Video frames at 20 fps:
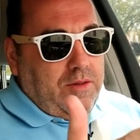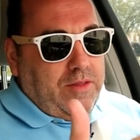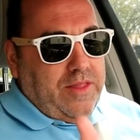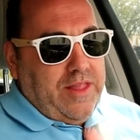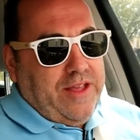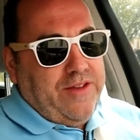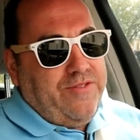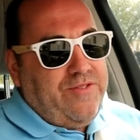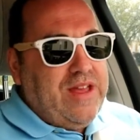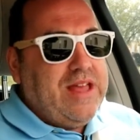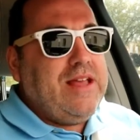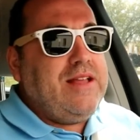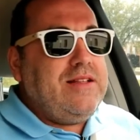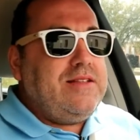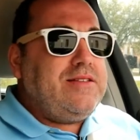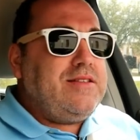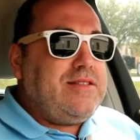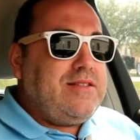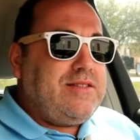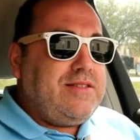the
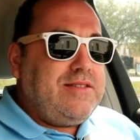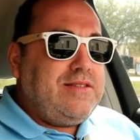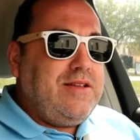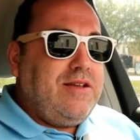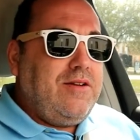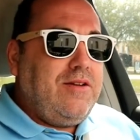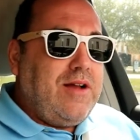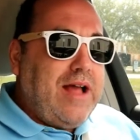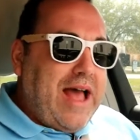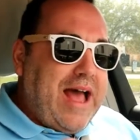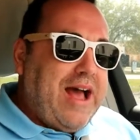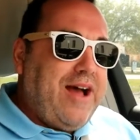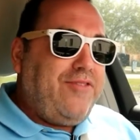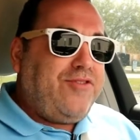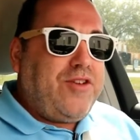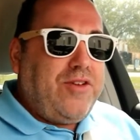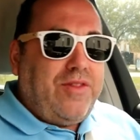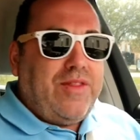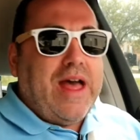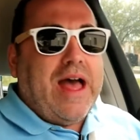events
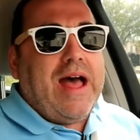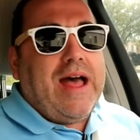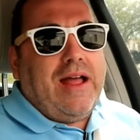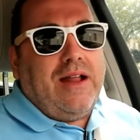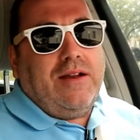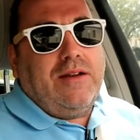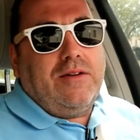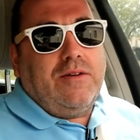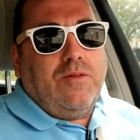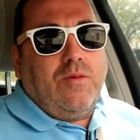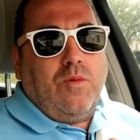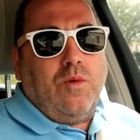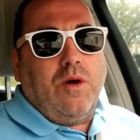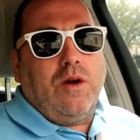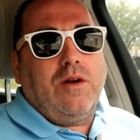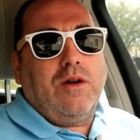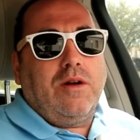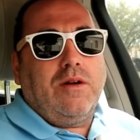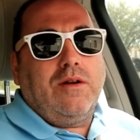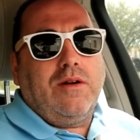after that
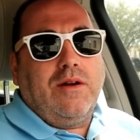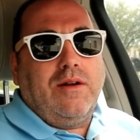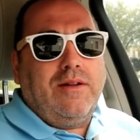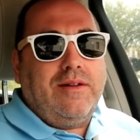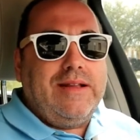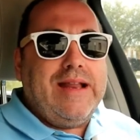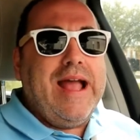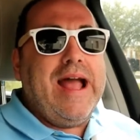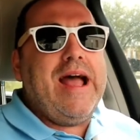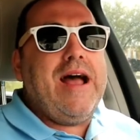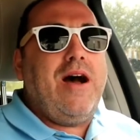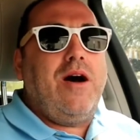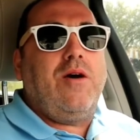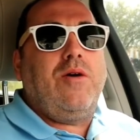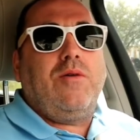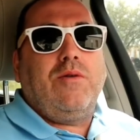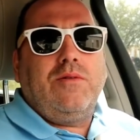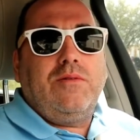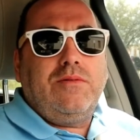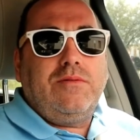were
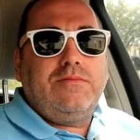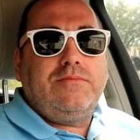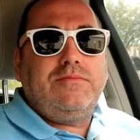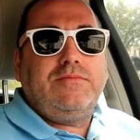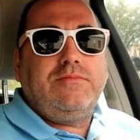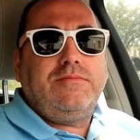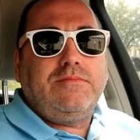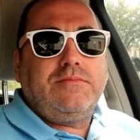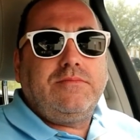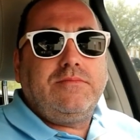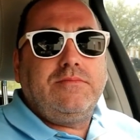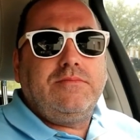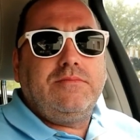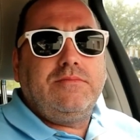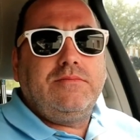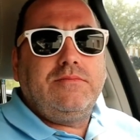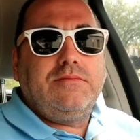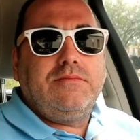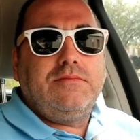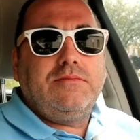now
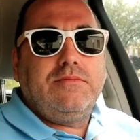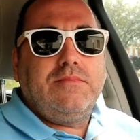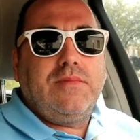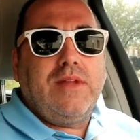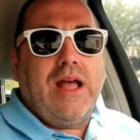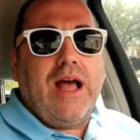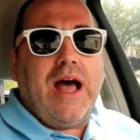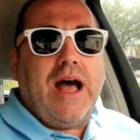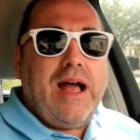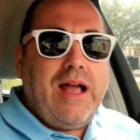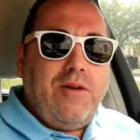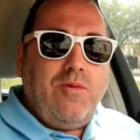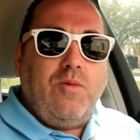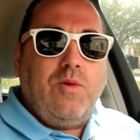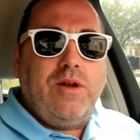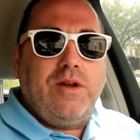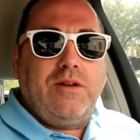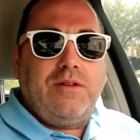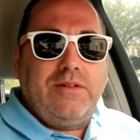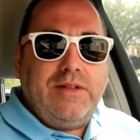I
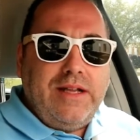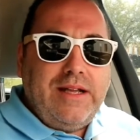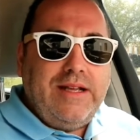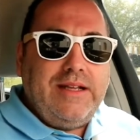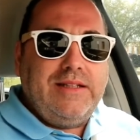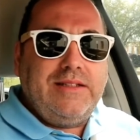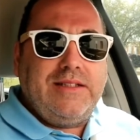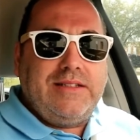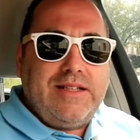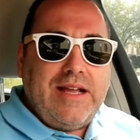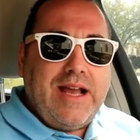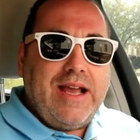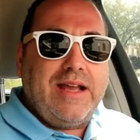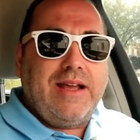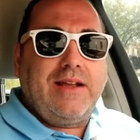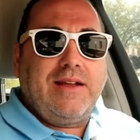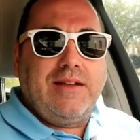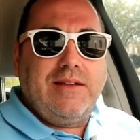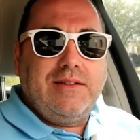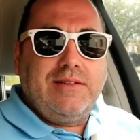will need to
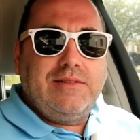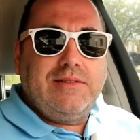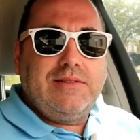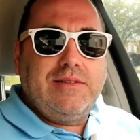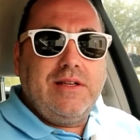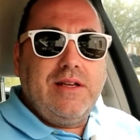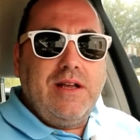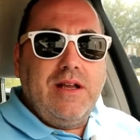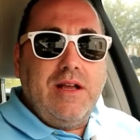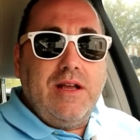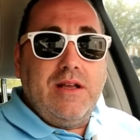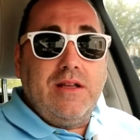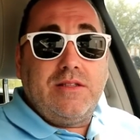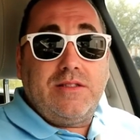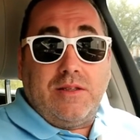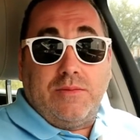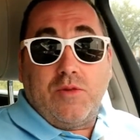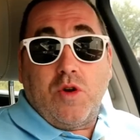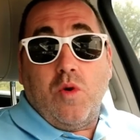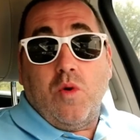take
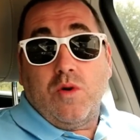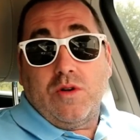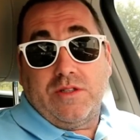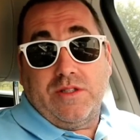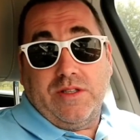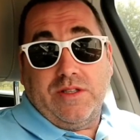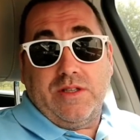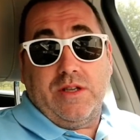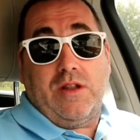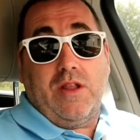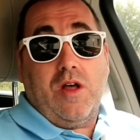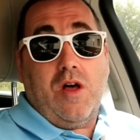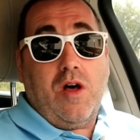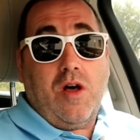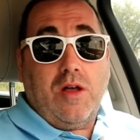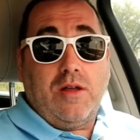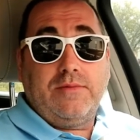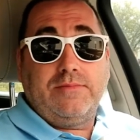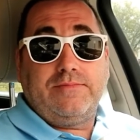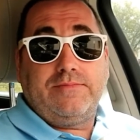some courses in
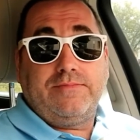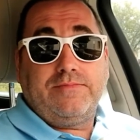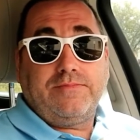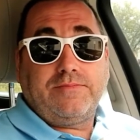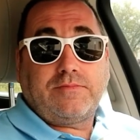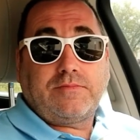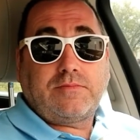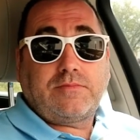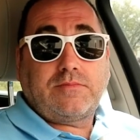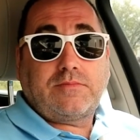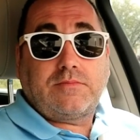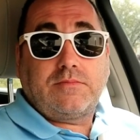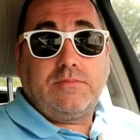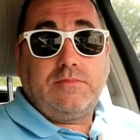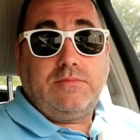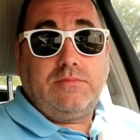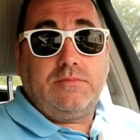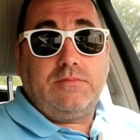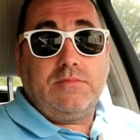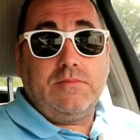law
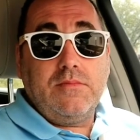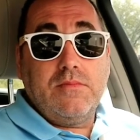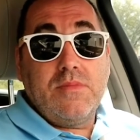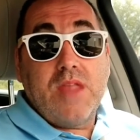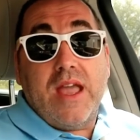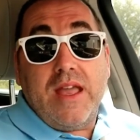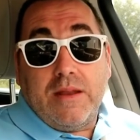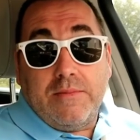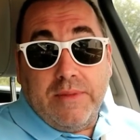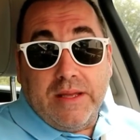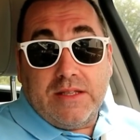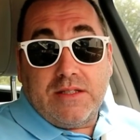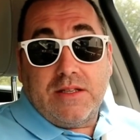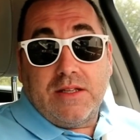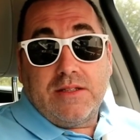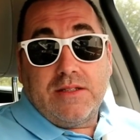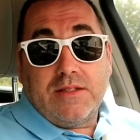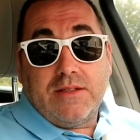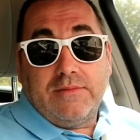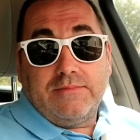and
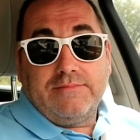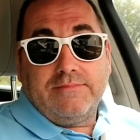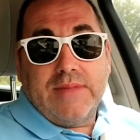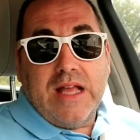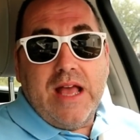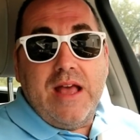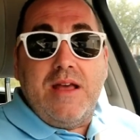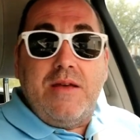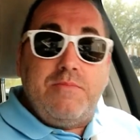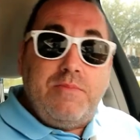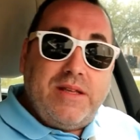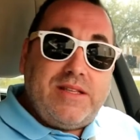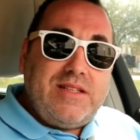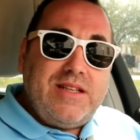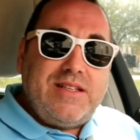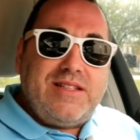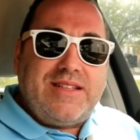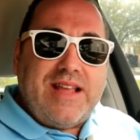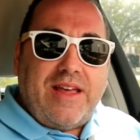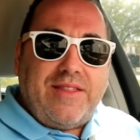business,
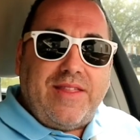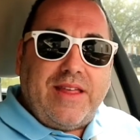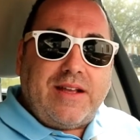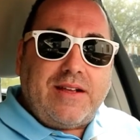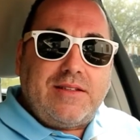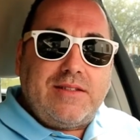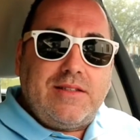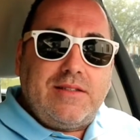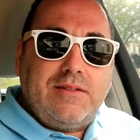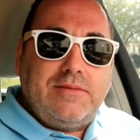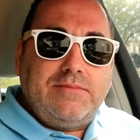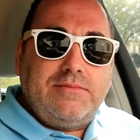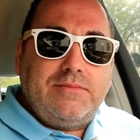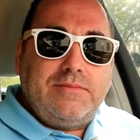business ethics.